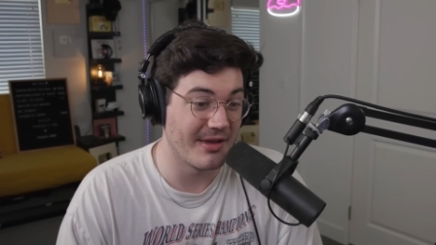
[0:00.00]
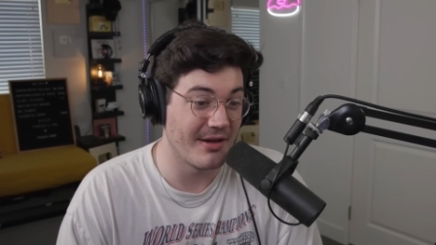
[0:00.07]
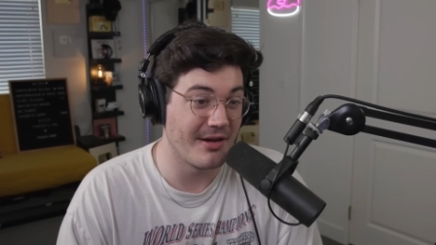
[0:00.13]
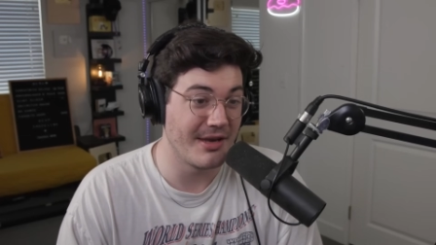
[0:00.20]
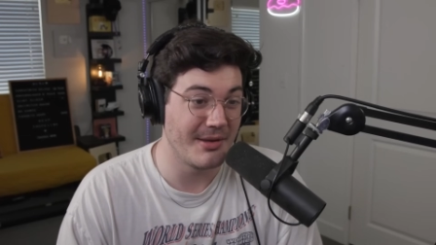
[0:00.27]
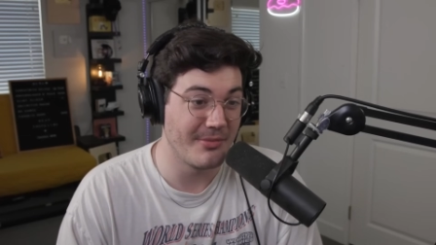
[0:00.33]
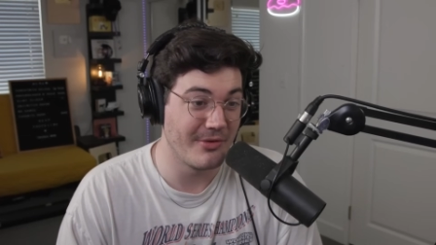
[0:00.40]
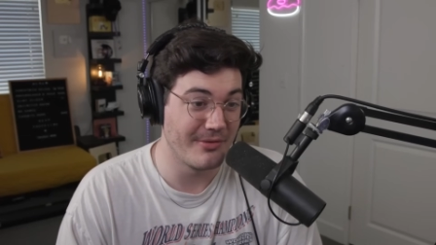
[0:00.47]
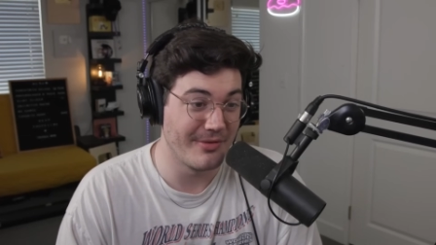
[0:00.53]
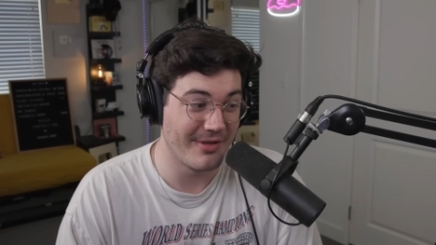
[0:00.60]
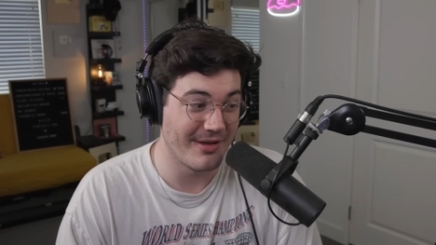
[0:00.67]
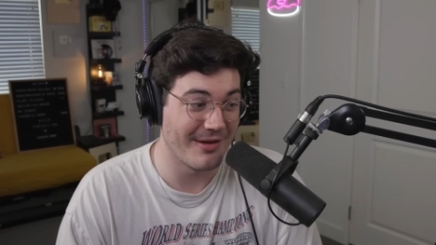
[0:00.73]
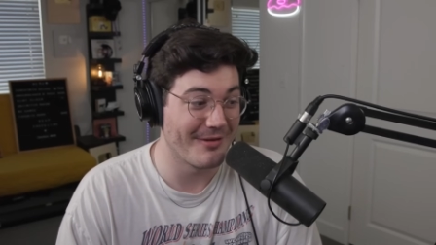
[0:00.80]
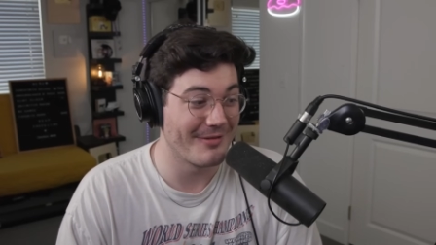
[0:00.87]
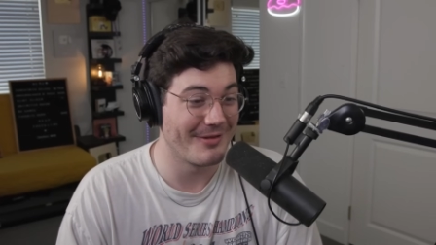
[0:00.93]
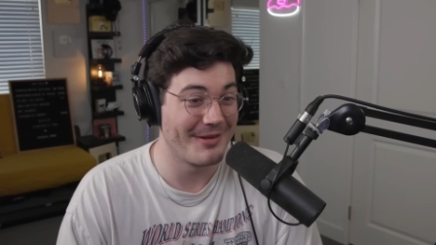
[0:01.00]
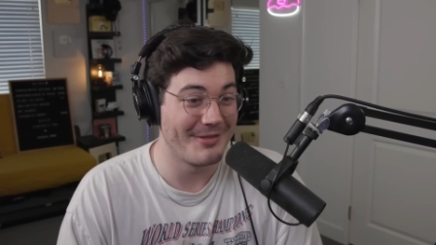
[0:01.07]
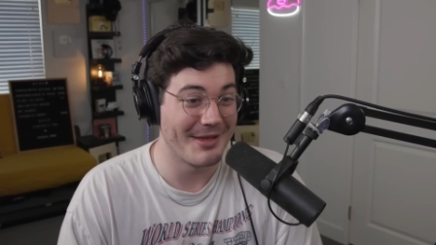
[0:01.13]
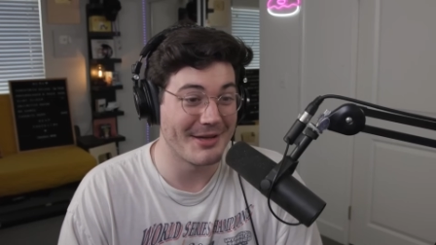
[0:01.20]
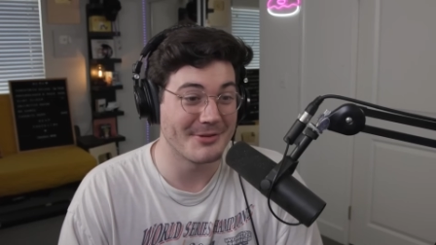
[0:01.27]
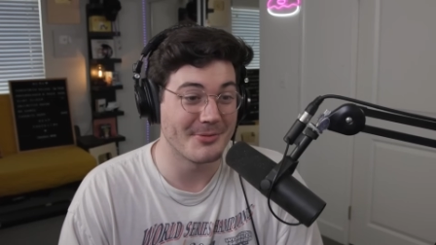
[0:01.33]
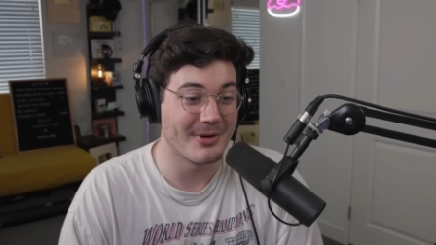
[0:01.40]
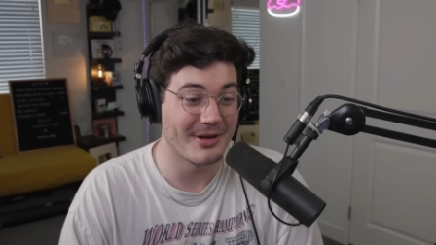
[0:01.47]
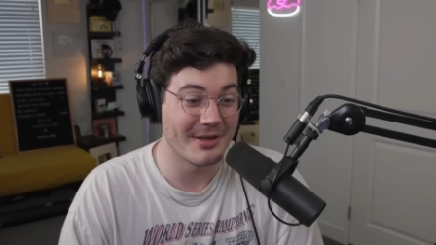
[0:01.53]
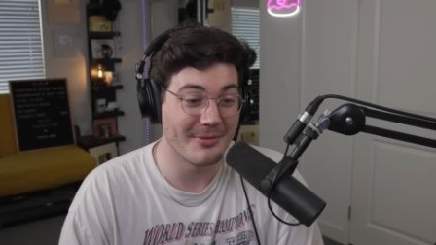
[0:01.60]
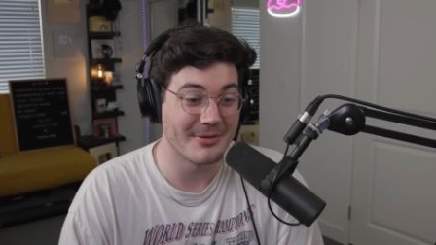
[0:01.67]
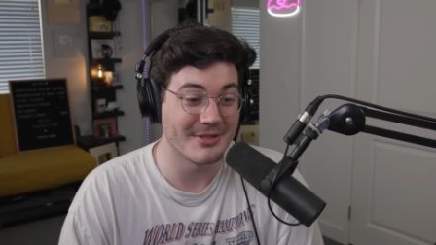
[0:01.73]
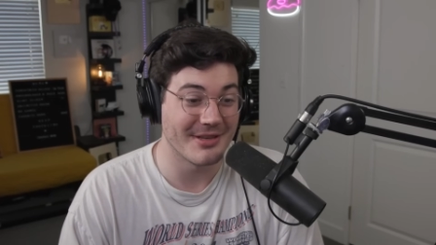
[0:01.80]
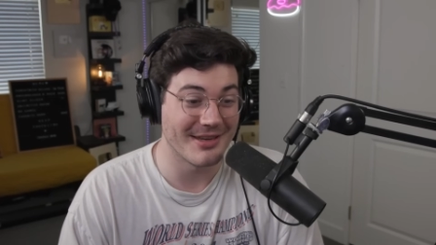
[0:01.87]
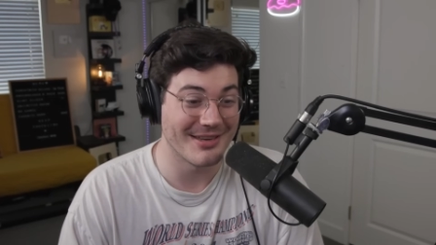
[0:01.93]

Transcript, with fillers: They honeymooned there, and that's why there was